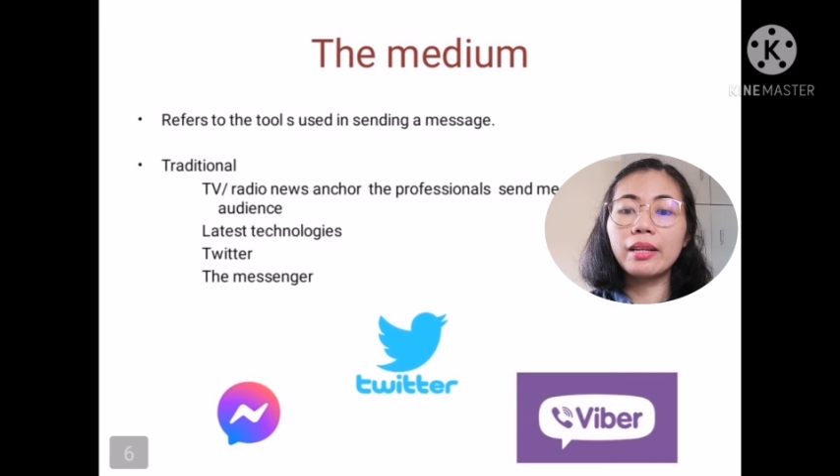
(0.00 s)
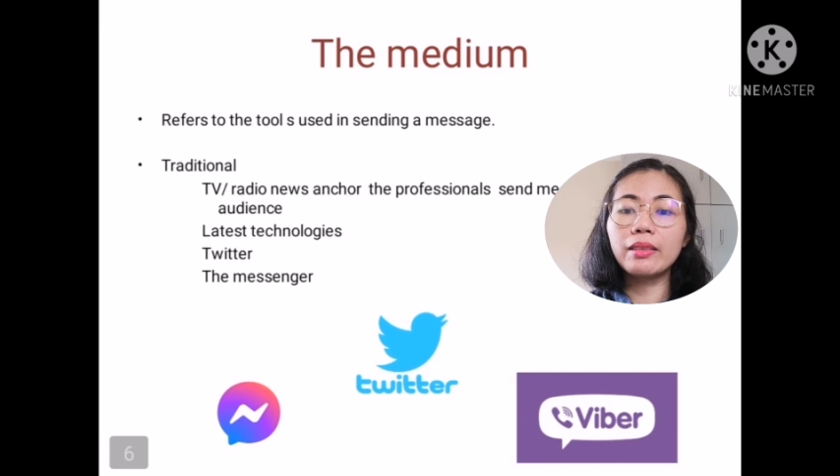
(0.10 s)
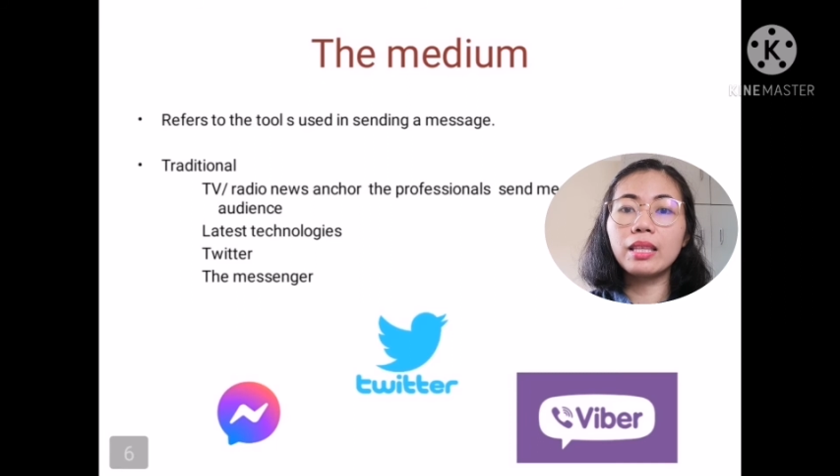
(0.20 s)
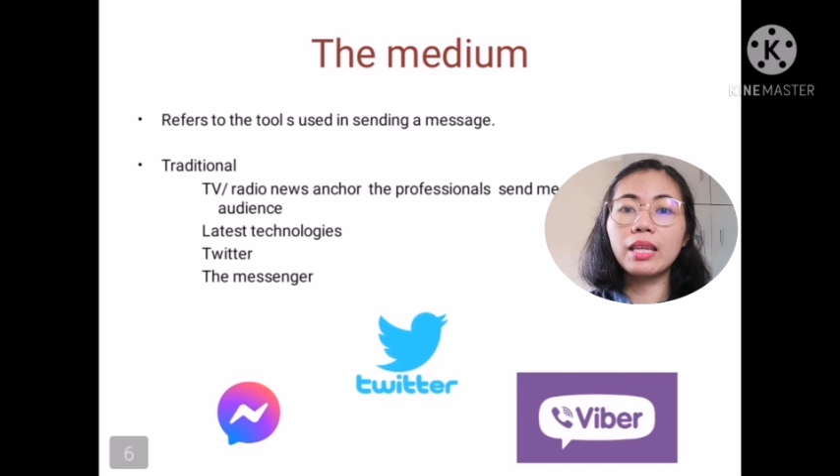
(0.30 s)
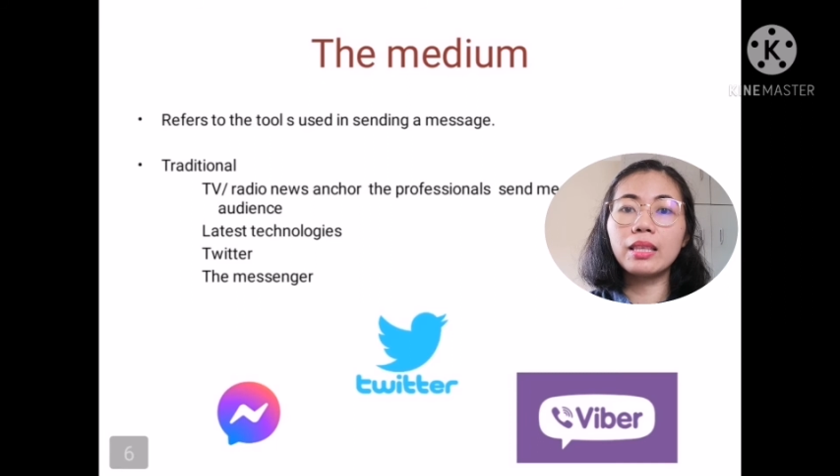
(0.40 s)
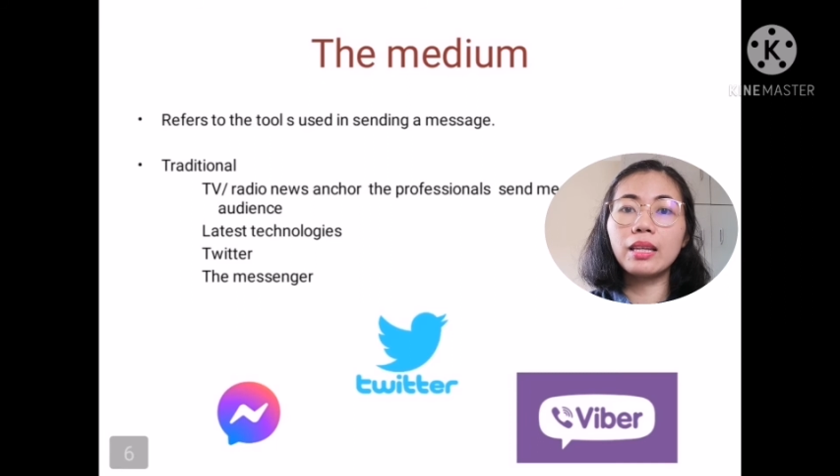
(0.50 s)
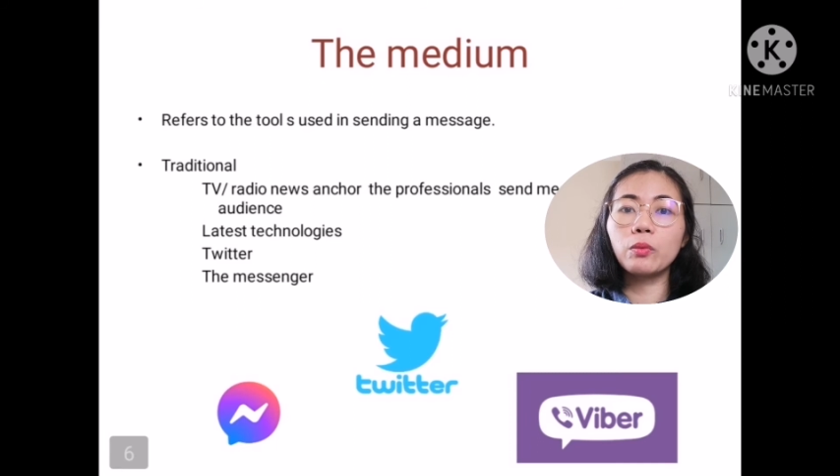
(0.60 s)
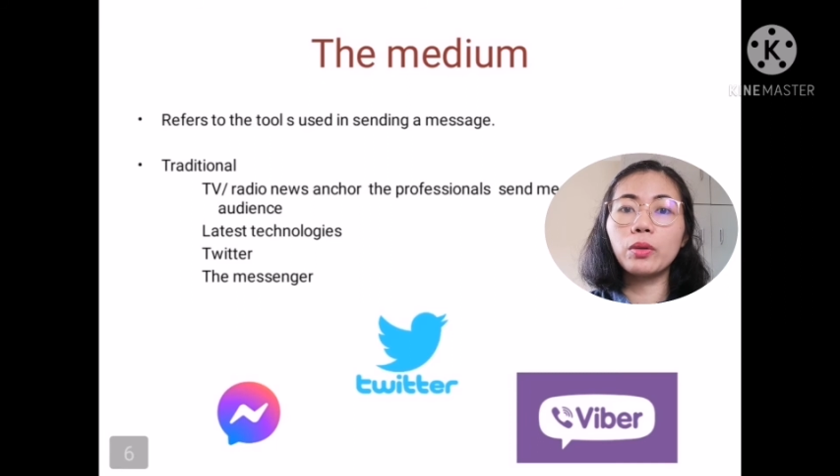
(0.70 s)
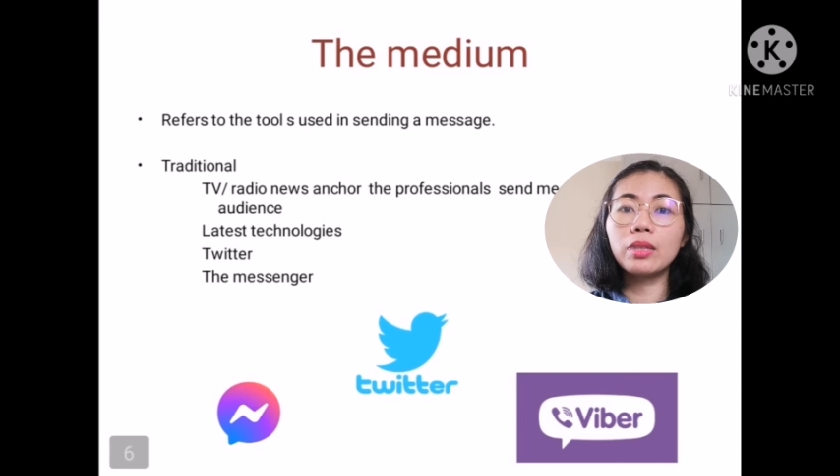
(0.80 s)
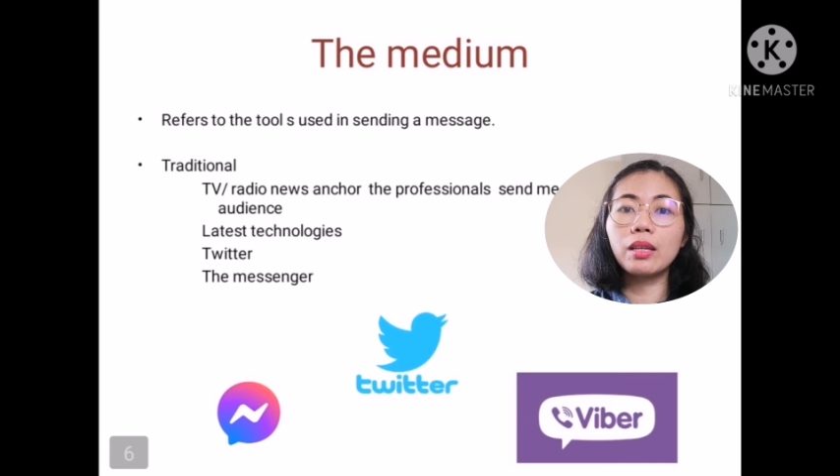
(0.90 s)

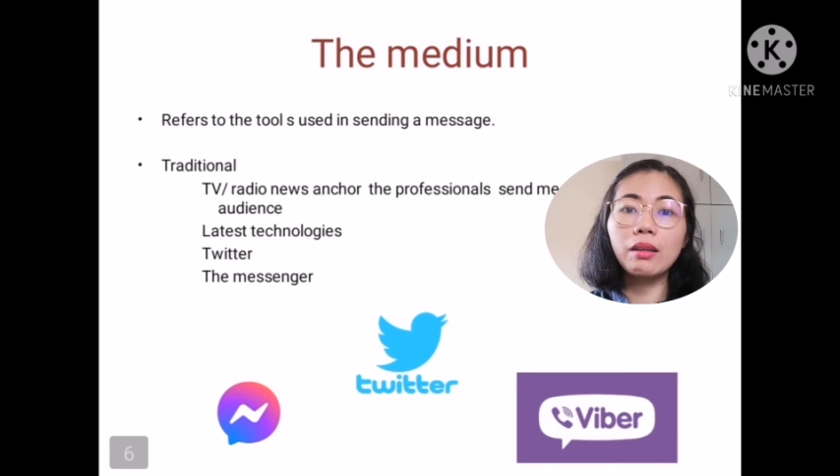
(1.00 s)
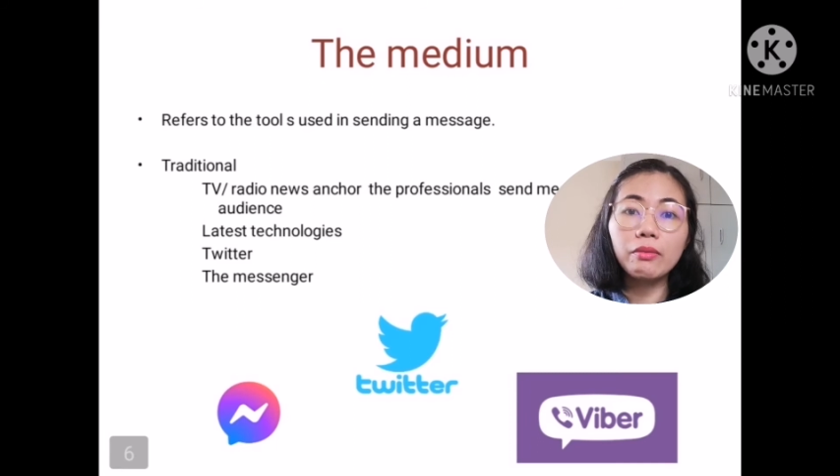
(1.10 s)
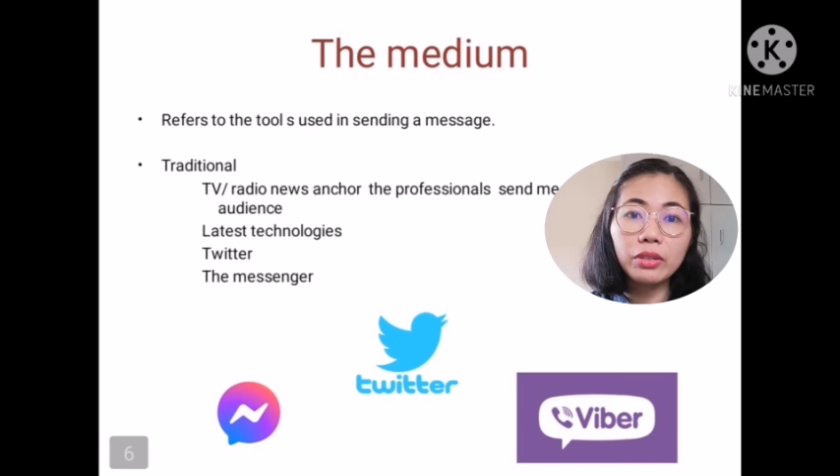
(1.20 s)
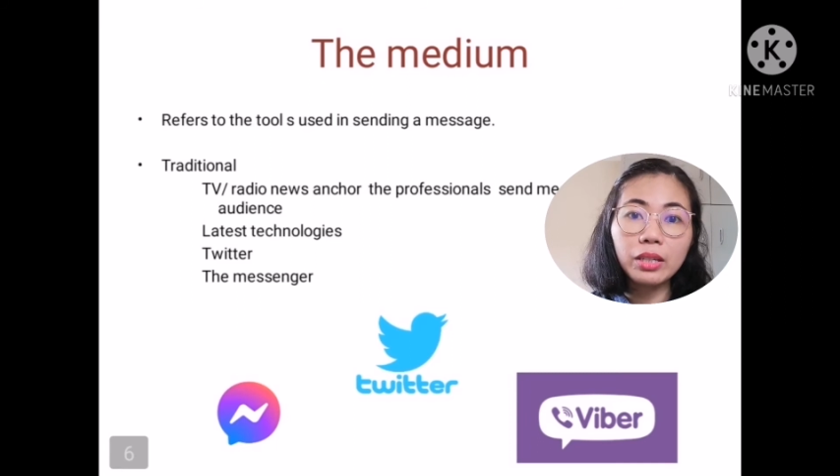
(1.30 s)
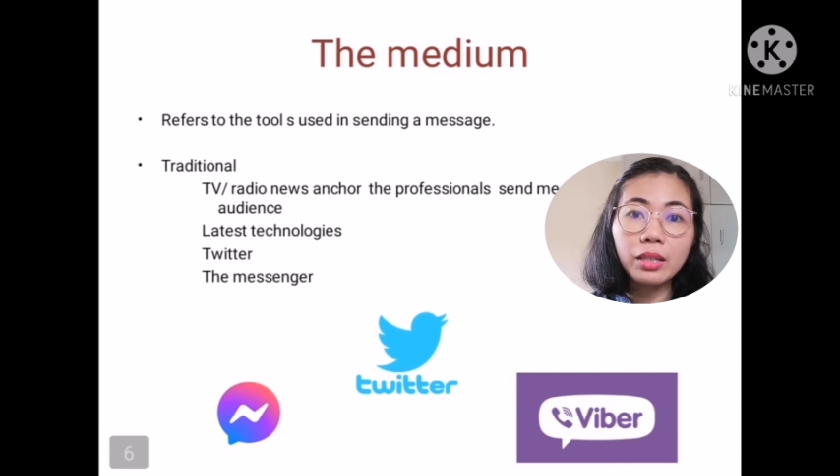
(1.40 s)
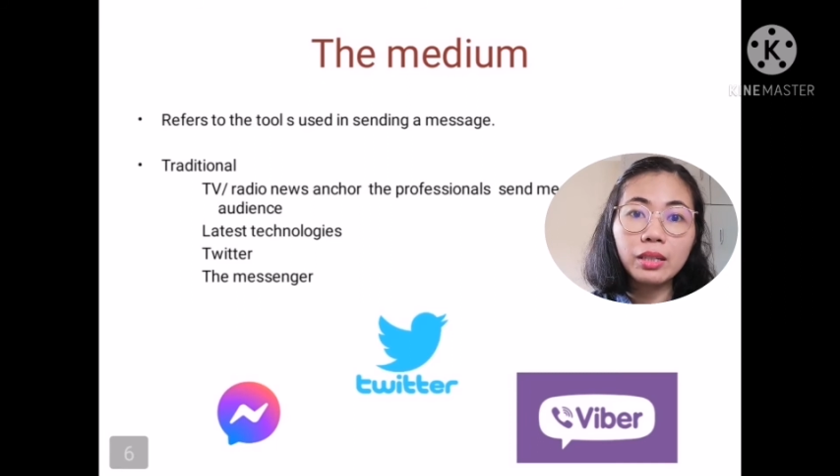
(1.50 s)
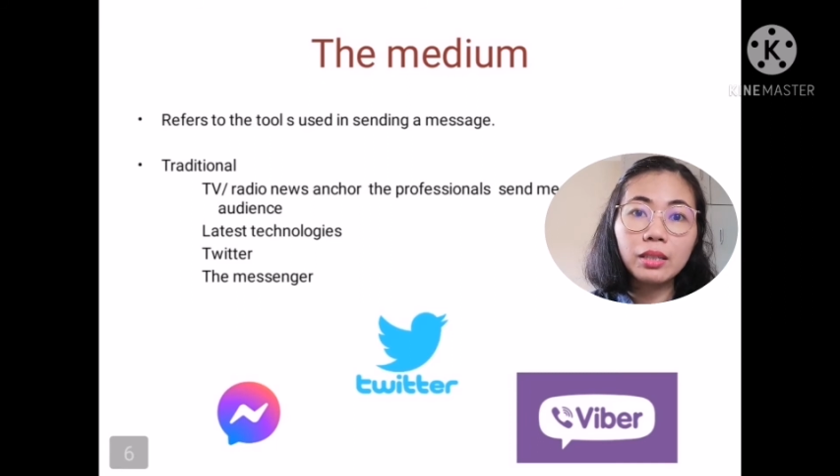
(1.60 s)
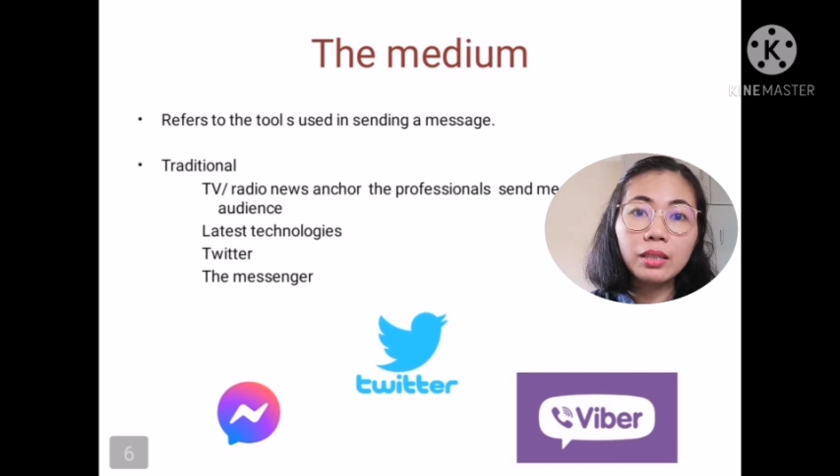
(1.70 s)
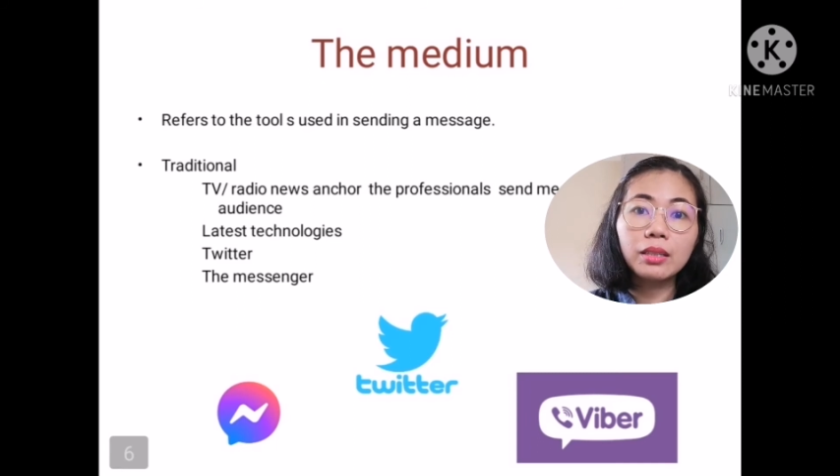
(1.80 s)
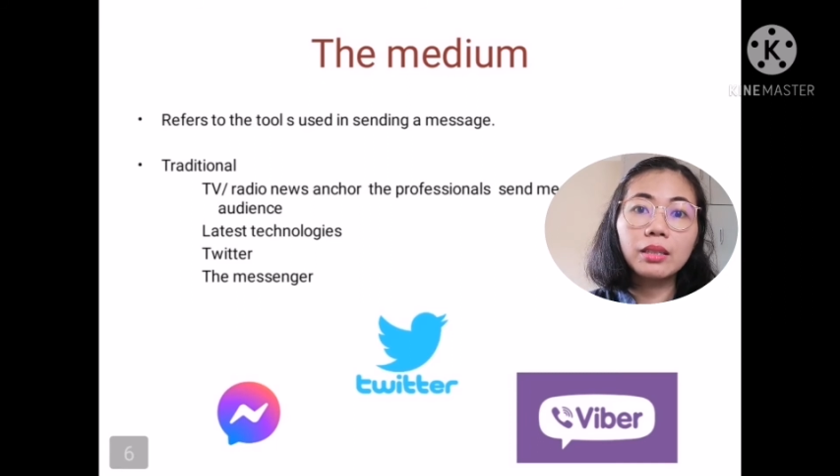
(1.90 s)
guaranteed that will
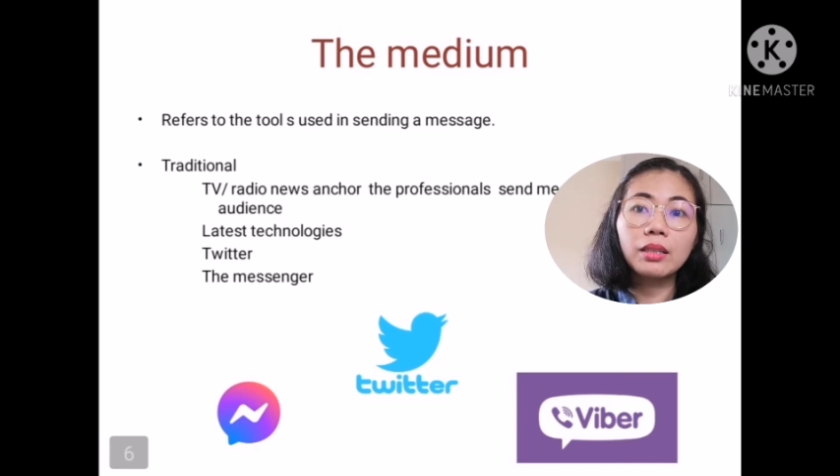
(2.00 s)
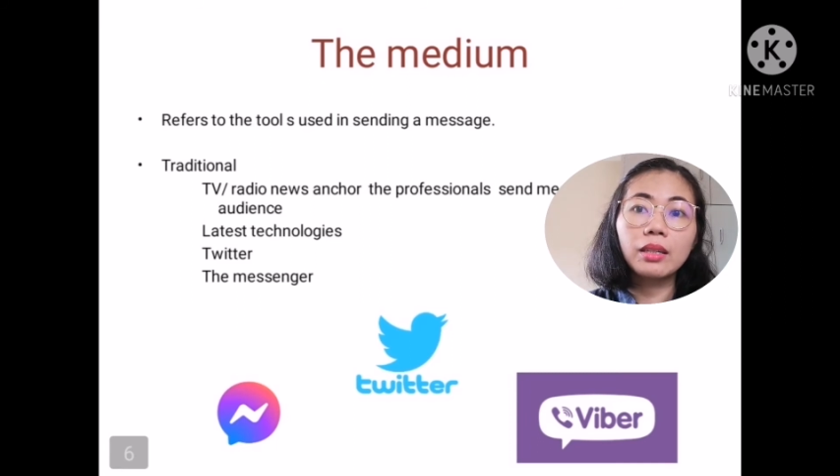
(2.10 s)
deliver